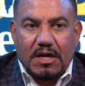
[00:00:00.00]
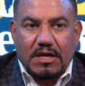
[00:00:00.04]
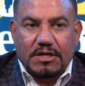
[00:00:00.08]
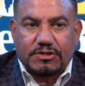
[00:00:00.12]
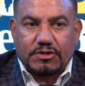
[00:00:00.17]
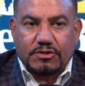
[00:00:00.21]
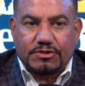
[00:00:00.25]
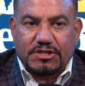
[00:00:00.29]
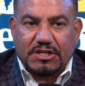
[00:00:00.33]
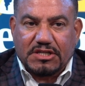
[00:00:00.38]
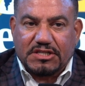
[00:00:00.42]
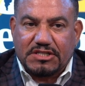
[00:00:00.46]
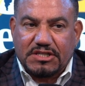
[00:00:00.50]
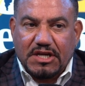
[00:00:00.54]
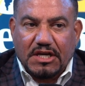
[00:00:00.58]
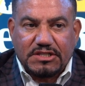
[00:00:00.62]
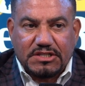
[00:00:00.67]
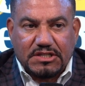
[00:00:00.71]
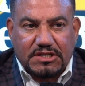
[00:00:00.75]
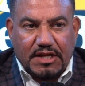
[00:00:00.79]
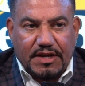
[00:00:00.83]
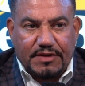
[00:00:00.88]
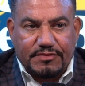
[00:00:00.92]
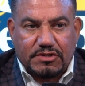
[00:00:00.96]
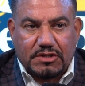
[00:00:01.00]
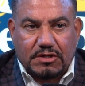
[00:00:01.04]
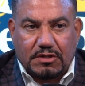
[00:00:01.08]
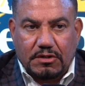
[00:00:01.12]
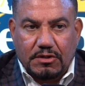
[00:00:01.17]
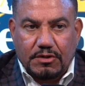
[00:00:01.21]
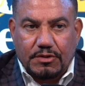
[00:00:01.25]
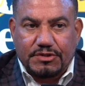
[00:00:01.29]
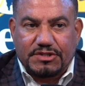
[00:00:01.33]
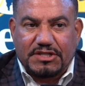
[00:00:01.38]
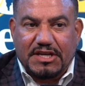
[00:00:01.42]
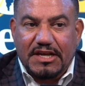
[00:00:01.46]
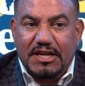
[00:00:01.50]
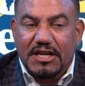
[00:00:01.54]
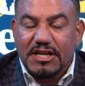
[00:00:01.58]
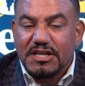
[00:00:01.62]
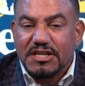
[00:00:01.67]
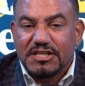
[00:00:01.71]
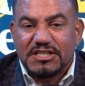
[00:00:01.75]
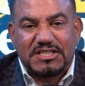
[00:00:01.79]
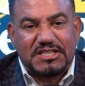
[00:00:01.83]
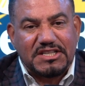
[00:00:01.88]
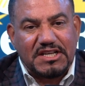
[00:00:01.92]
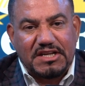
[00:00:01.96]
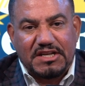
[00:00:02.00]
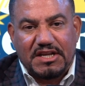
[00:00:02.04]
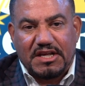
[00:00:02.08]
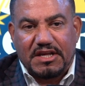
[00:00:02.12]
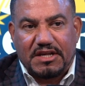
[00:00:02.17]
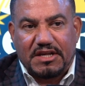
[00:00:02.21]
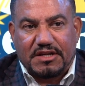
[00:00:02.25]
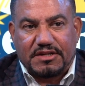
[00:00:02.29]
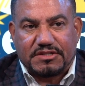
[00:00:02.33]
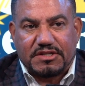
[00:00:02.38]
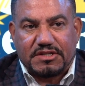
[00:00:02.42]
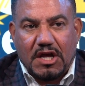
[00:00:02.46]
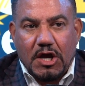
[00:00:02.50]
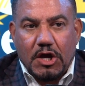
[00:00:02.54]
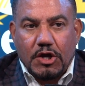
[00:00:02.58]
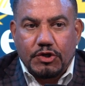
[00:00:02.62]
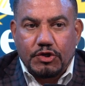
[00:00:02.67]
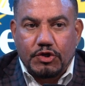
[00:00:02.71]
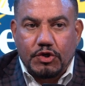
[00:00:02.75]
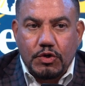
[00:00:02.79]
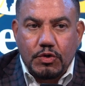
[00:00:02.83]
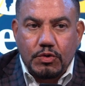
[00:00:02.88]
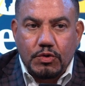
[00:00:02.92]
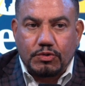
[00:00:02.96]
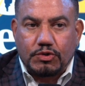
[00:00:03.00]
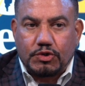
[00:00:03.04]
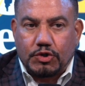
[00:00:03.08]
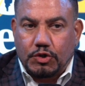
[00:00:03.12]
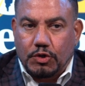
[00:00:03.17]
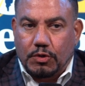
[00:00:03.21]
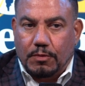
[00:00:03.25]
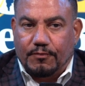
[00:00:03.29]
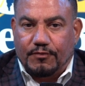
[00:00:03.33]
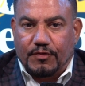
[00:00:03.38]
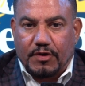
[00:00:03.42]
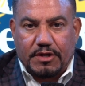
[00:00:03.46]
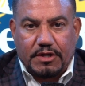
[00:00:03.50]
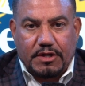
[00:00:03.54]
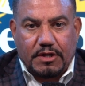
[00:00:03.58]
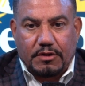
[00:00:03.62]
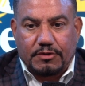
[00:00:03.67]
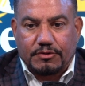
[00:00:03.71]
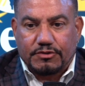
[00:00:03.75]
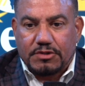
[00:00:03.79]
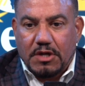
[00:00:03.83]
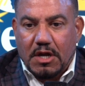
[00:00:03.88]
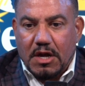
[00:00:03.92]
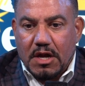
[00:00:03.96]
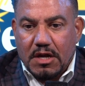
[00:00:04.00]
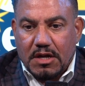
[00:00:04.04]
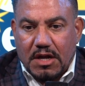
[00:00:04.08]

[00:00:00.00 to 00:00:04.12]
So success leaves clues. Get into CDs, YouTube videos.